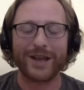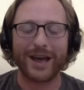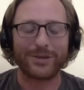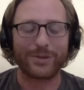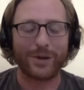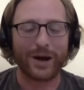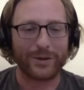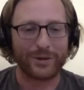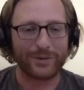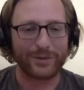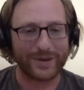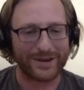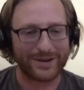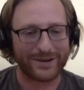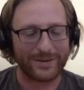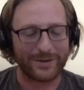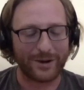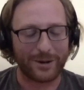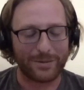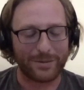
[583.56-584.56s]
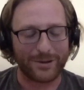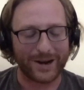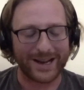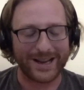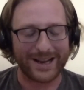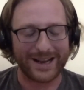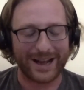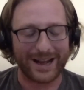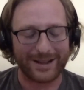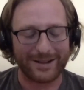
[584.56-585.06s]
So that's why we've been
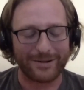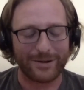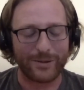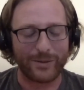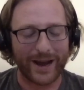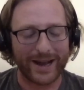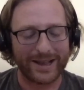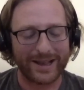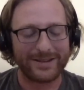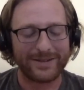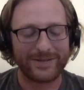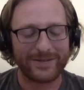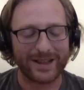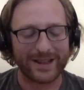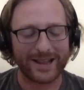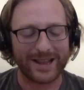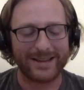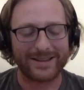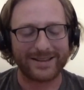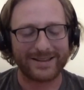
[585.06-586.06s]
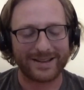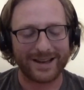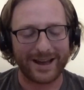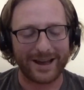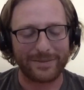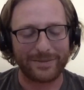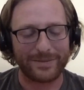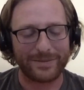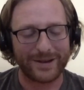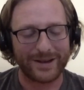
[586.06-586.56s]
operating under a wait list for the last
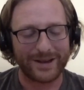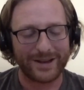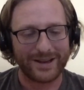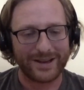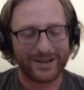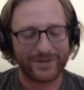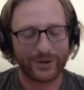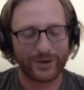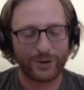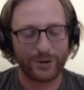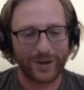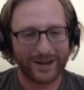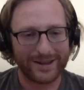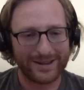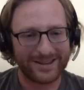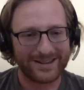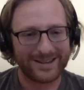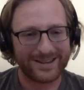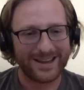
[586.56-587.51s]
few months.